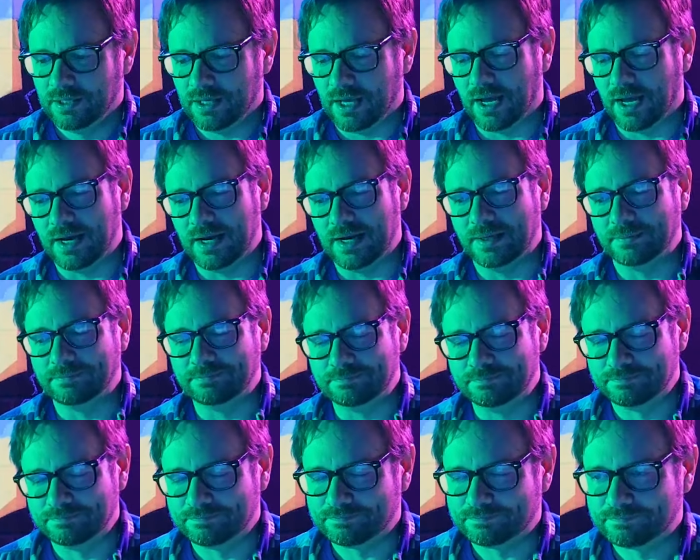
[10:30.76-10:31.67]
I'm
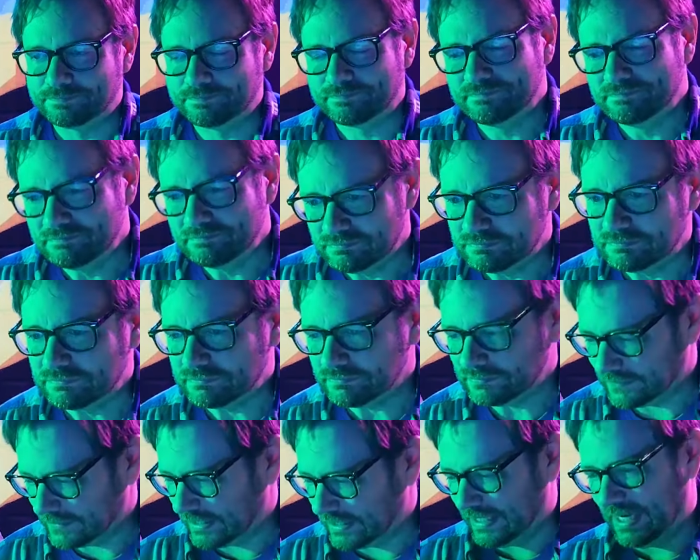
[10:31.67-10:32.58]

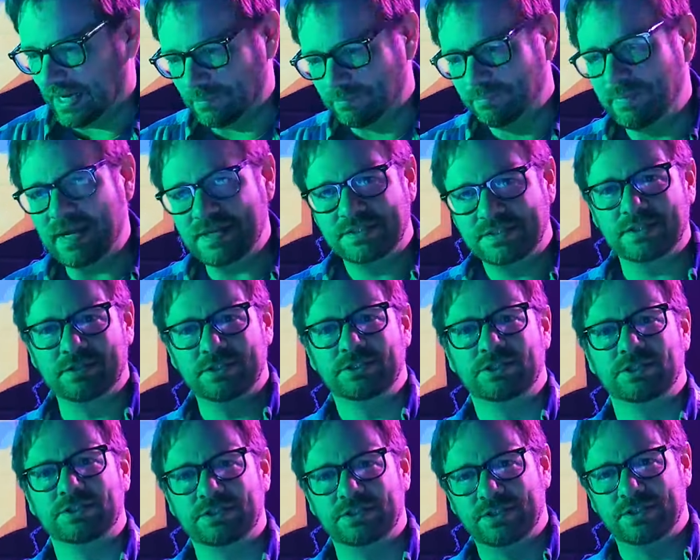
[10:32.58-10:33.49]
basically
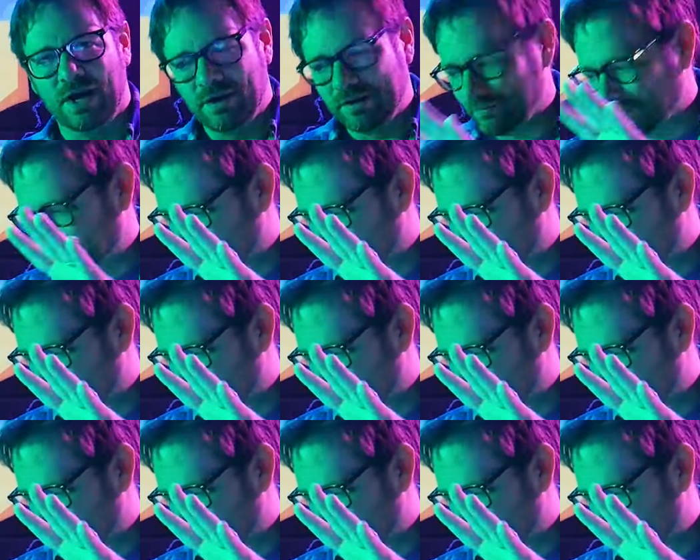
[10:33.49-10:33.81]
just done